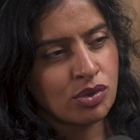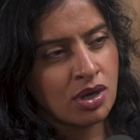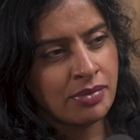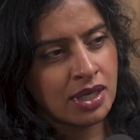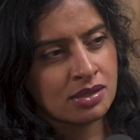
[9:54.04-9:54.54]
we'll
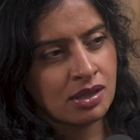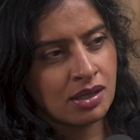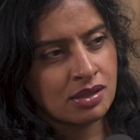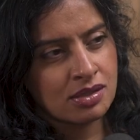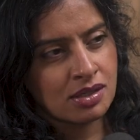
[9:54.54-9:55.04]
come back to that
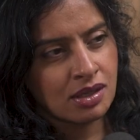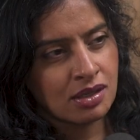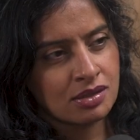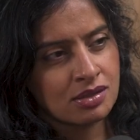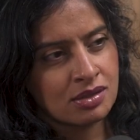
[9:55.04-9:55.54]
in a
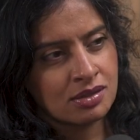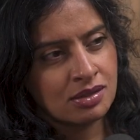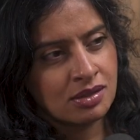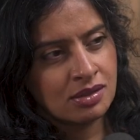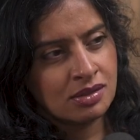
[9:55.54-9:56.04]
second.
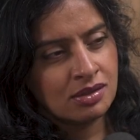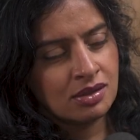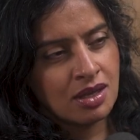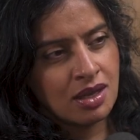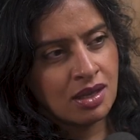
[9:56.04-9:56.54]

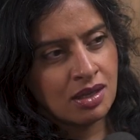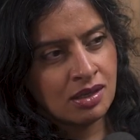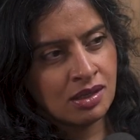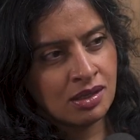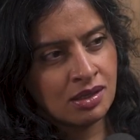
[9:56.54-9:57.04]

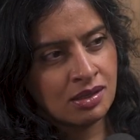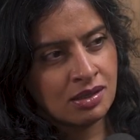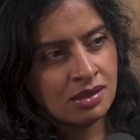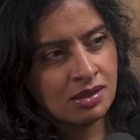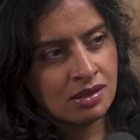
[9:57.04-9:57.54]
Any
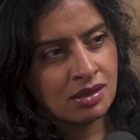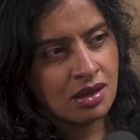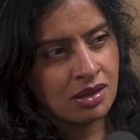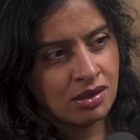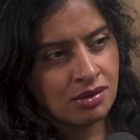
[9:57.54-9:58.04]

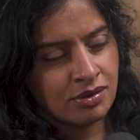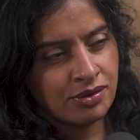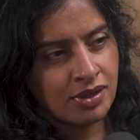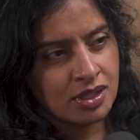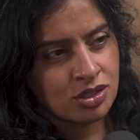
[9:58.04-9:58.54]
other
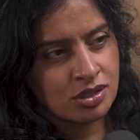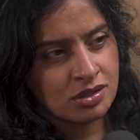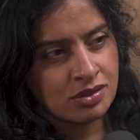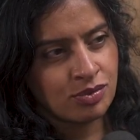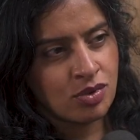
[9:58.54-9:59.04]

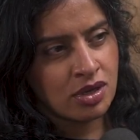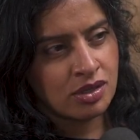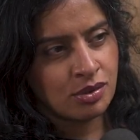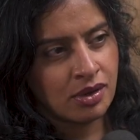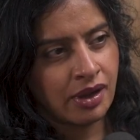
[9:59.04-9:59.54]
reflections of why you were